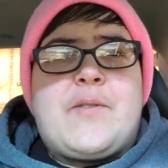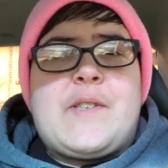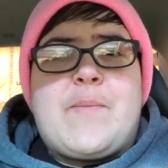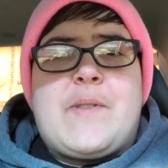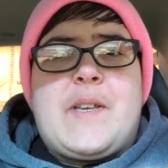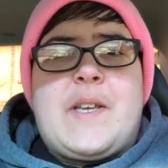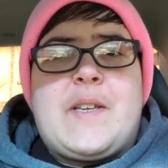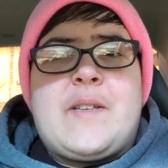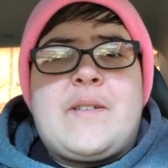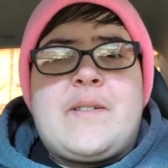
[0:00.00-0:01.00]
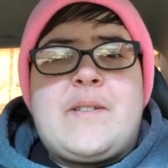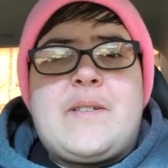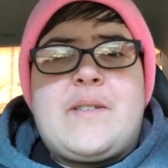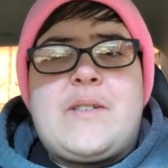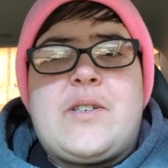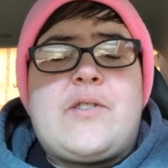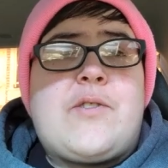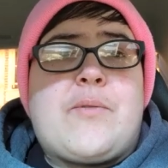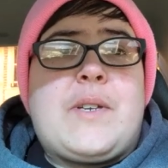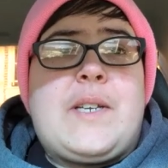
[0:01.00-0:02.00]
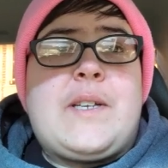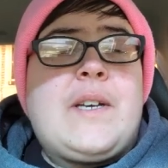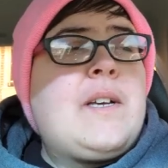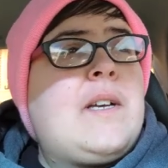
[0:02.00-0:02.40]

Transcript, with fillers: something good to read.